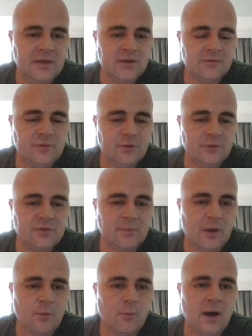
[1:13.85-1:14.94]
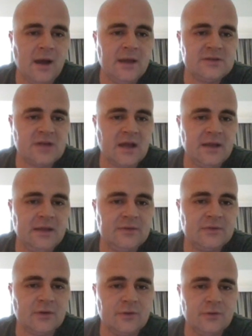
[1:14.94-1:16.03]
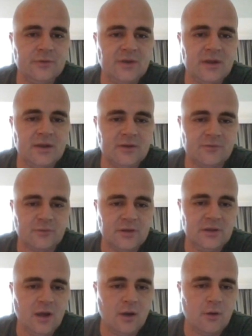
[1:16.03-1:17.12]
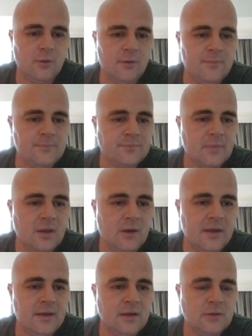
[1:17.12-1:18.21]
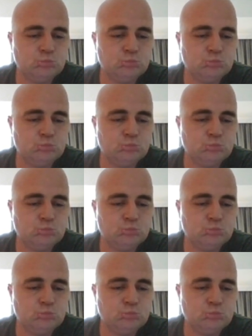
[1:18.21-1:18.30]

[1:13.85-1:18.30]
confused about why Chinese are using a different yo. All right,